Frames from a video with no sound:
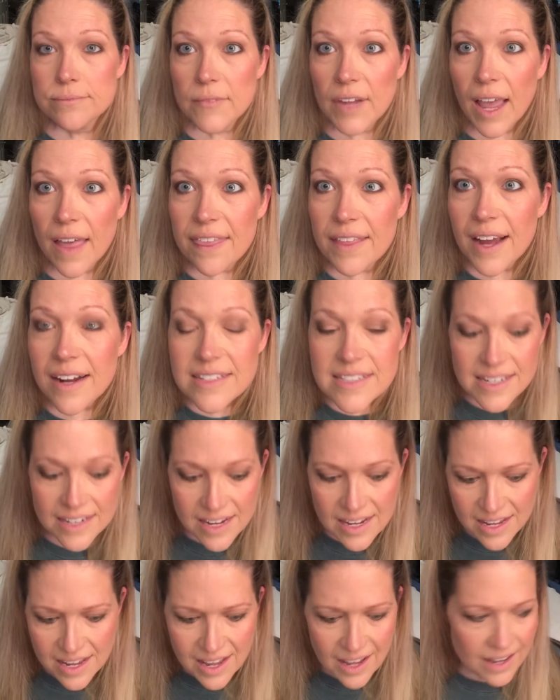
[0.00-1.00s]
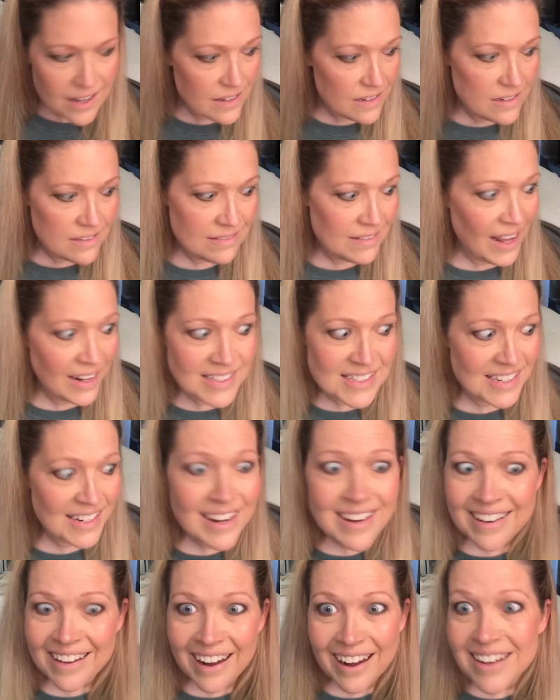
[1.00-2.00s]
And that's it. That's
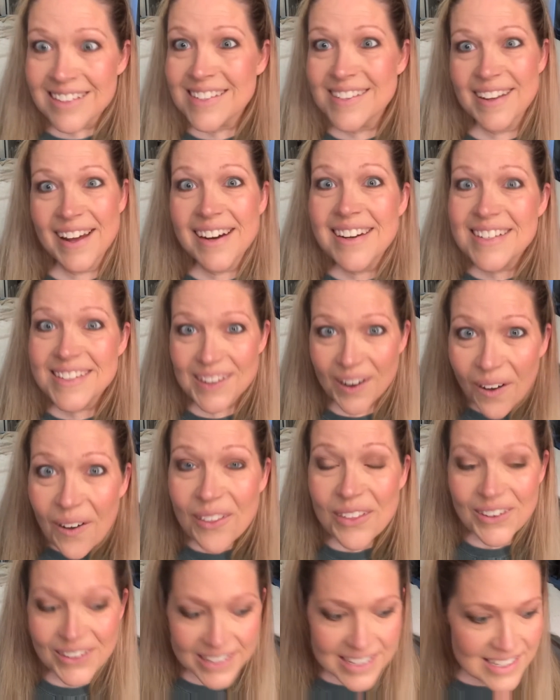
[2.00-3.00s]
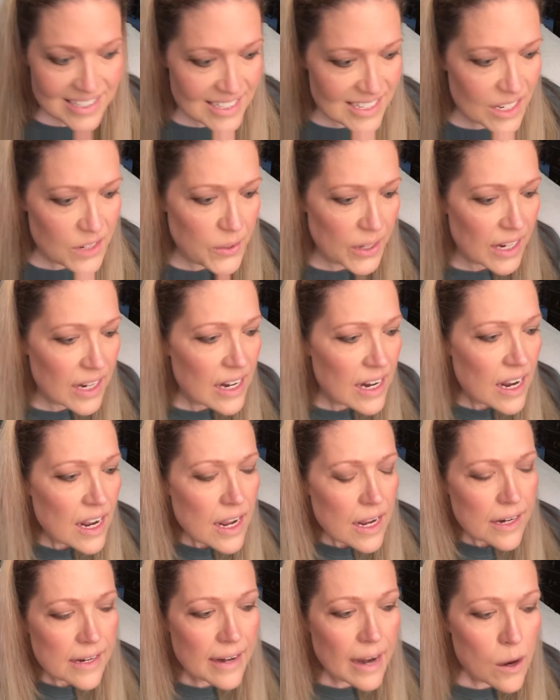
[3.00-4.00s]
it, guys. That is all there is to it.
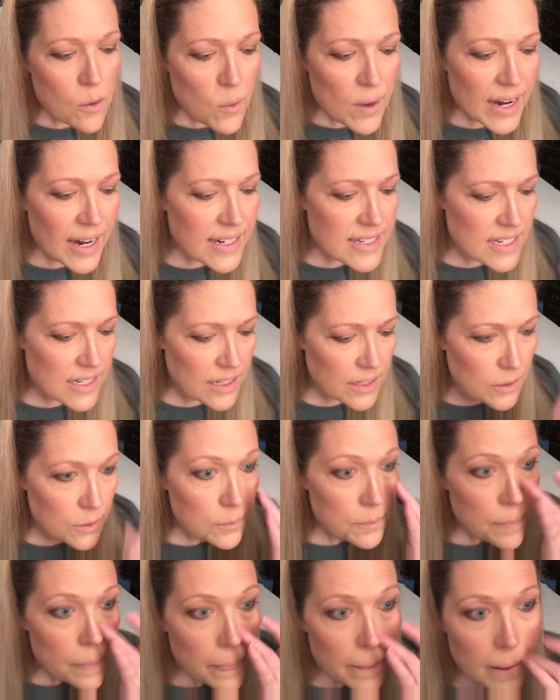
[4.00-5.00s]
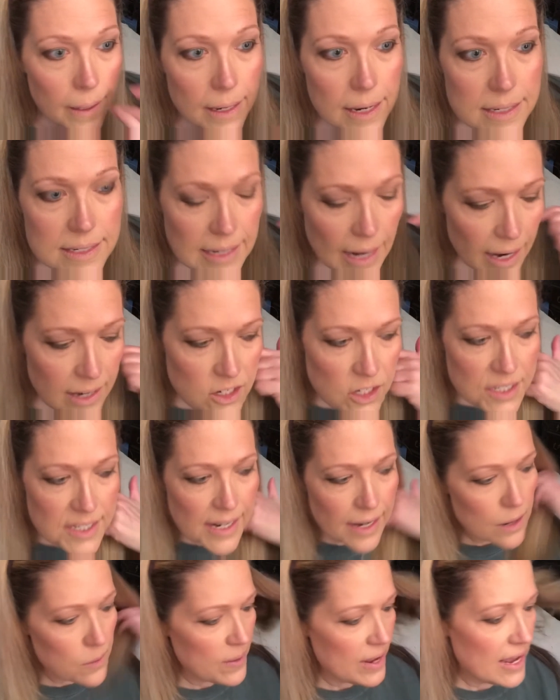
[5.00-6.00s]
Now what I do is I
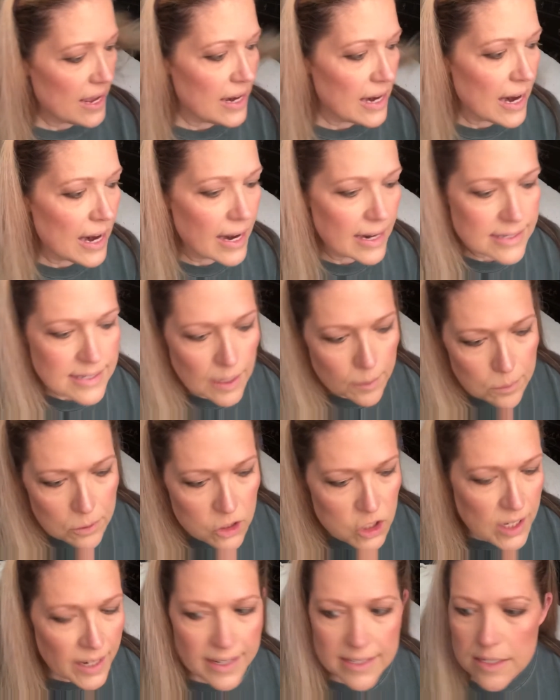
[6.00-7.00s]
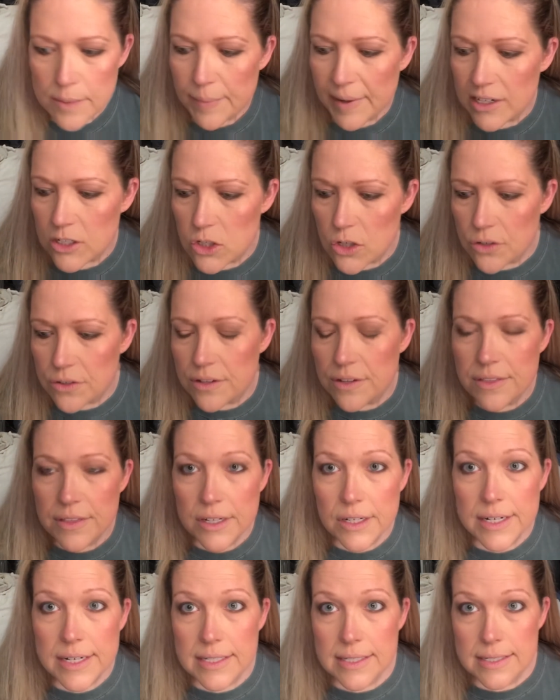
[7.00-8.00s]
just go in and I double check to make sure that
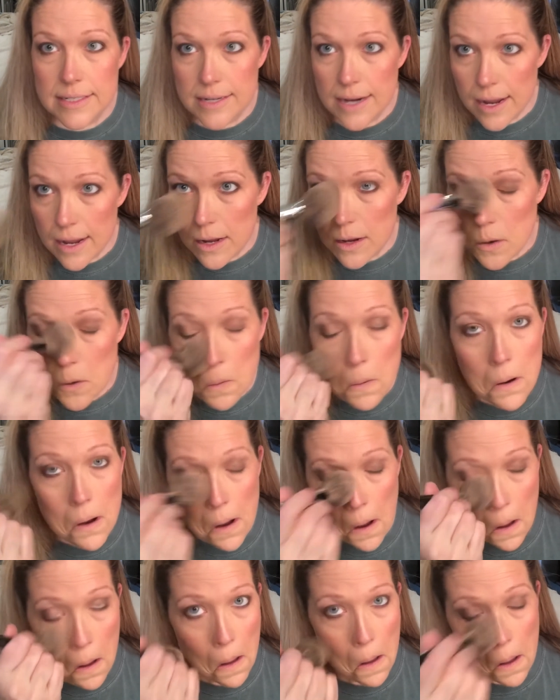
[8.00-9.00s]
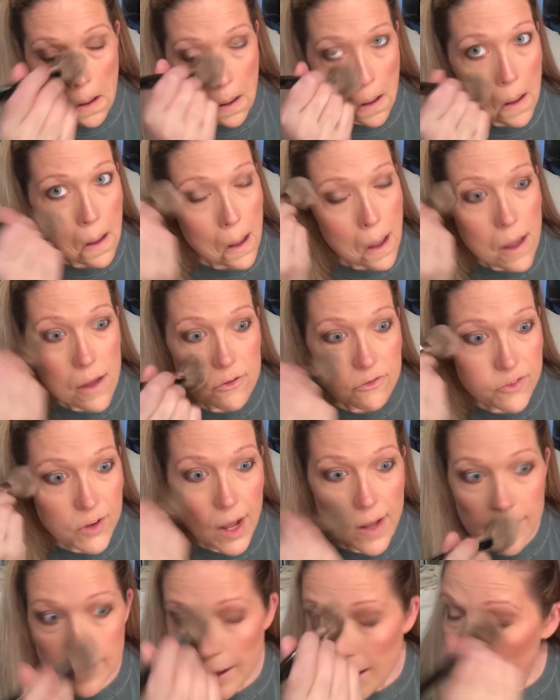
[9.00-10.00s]
there is no
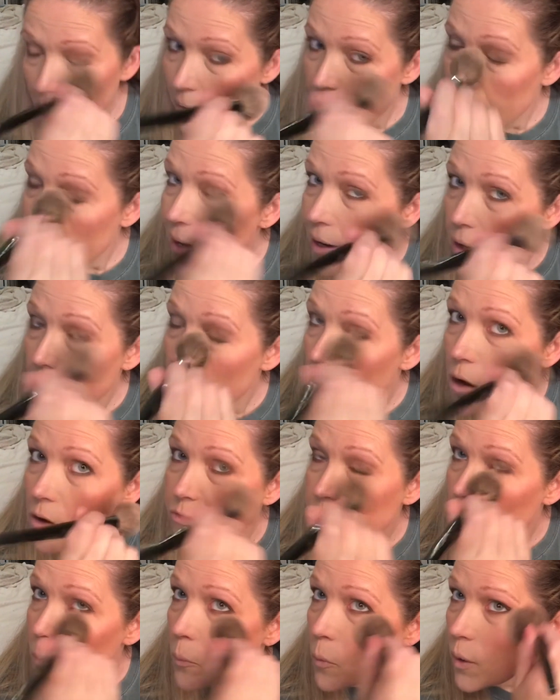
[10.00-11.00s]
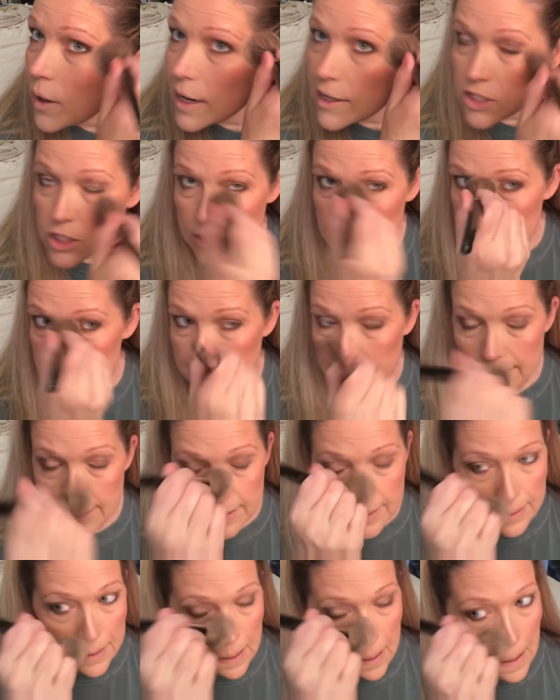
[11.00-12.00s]
fallout at all from what I just
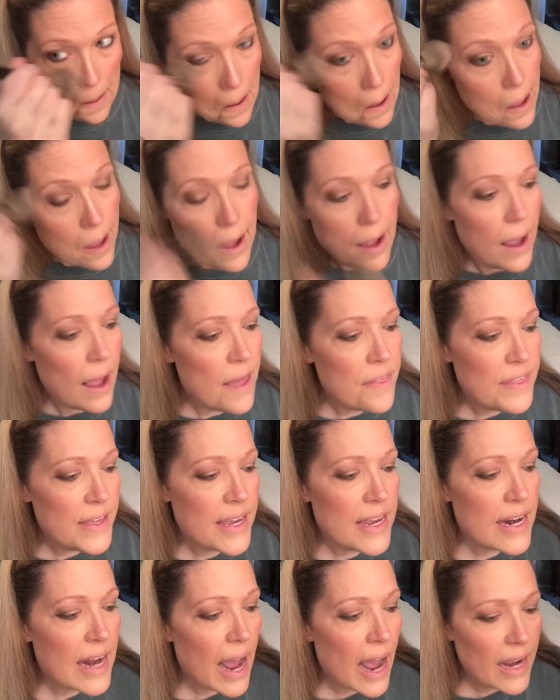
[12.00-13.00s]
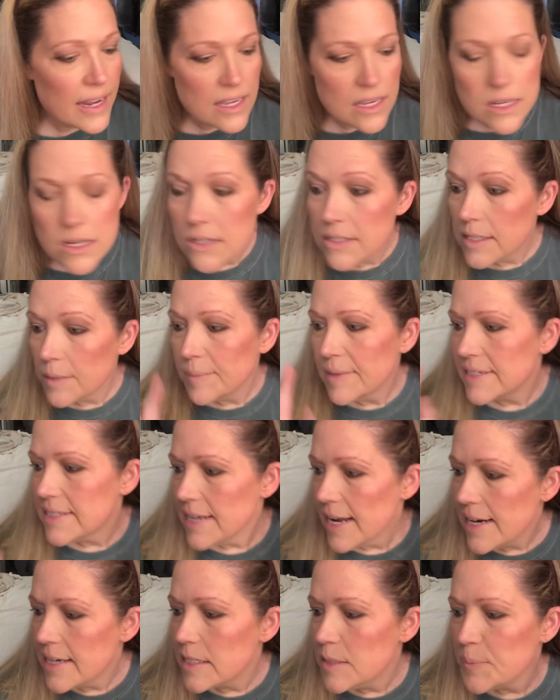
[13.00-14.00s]
did. And then I use my
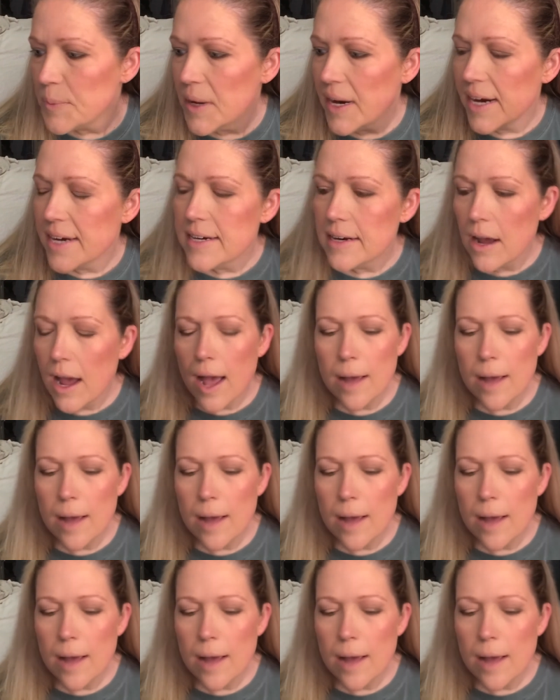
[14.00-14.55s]
setting spray. Now